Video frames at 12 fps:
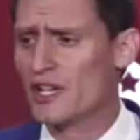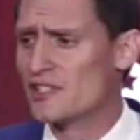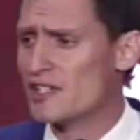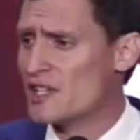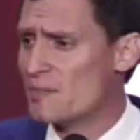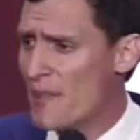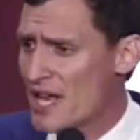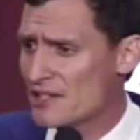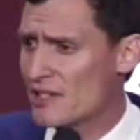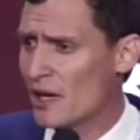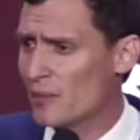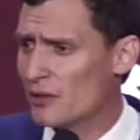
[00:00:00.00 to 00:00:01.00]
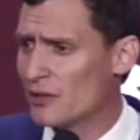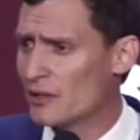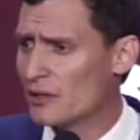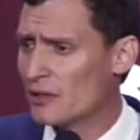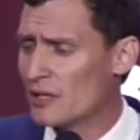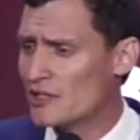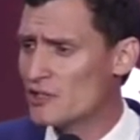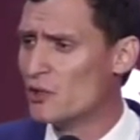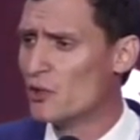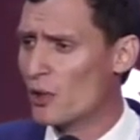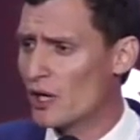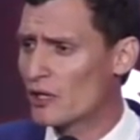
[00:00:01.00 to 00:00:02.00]
isn't as messed up as New
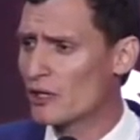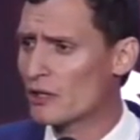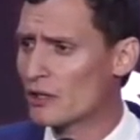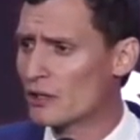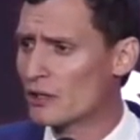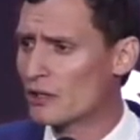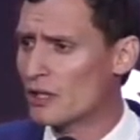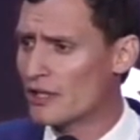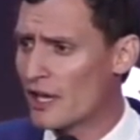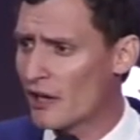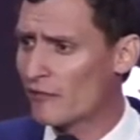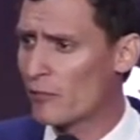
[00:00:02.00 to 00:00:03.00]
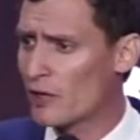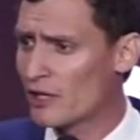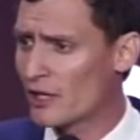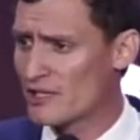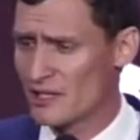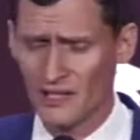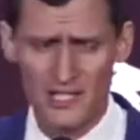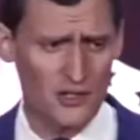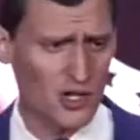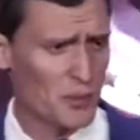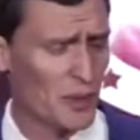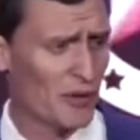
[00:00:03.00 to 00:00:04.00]
York and California, because at least
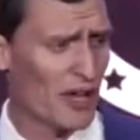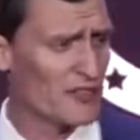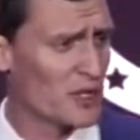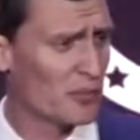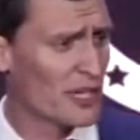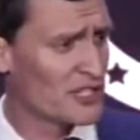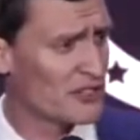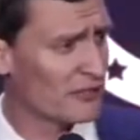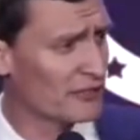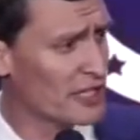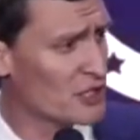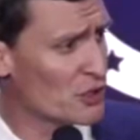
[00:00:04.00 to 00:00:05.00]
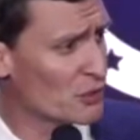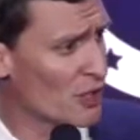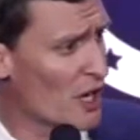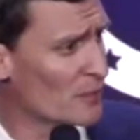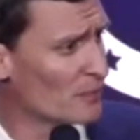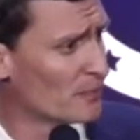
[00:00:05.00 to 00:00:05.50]
those people have some place to flee to, right?